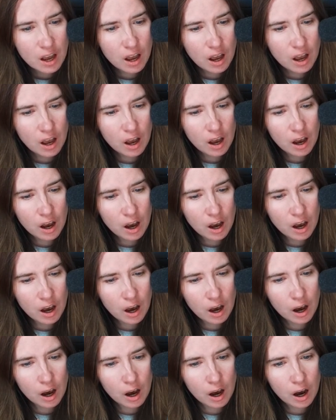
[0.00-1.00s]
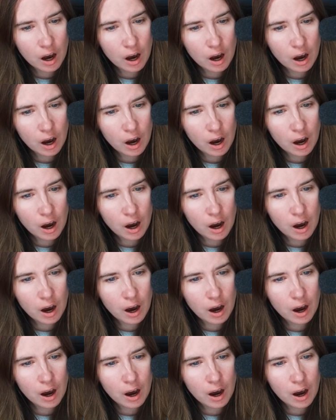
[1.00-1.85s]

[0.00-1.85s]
[no speech]